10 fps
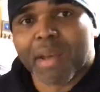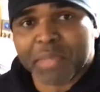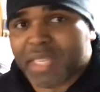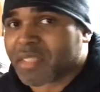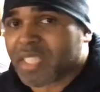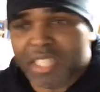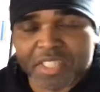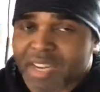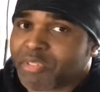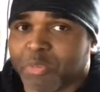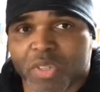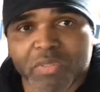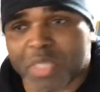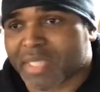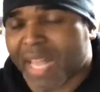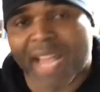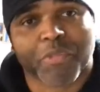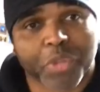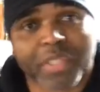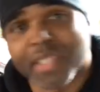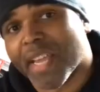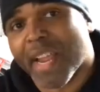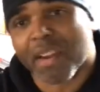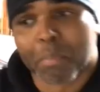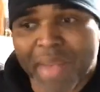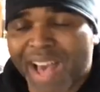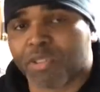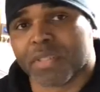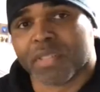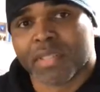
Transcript: I'm getting to each and every one of them because I really care about